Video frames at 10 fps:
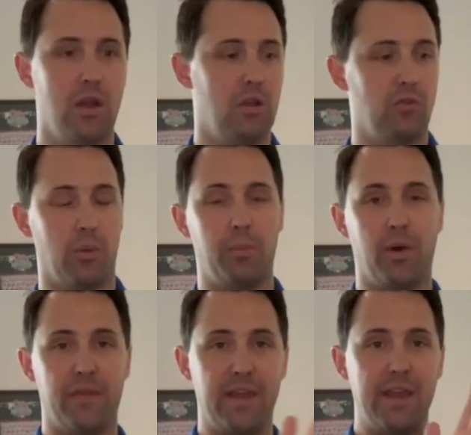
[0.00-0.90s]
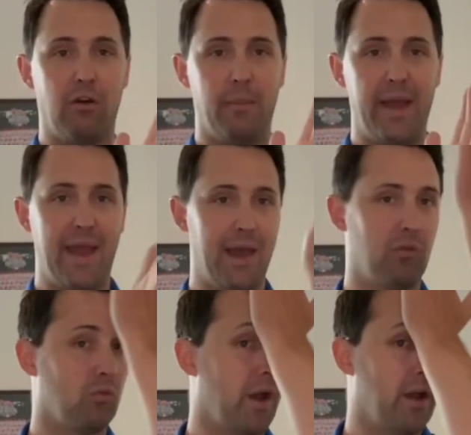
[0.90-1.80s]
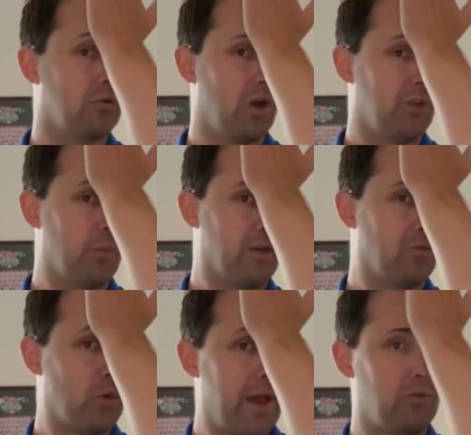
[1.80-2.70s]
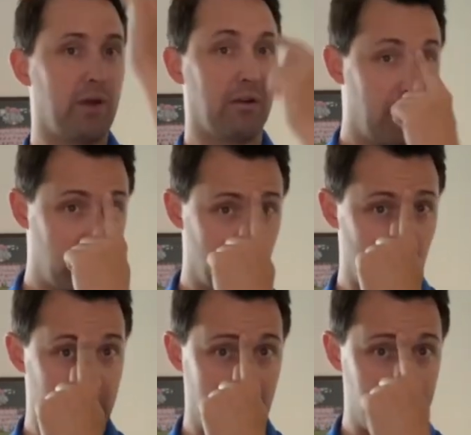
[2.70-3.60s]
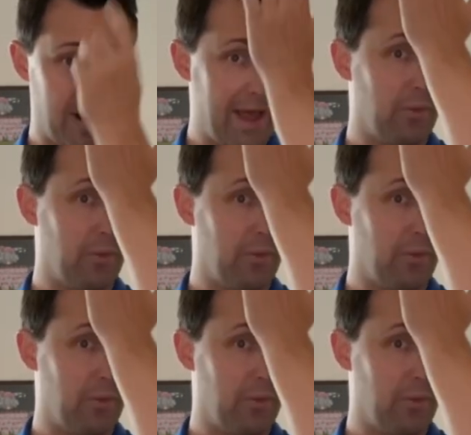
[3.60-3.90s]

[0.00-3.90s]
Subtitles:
So I'm going to put the heel of my hand right across my forehead, right around where my brow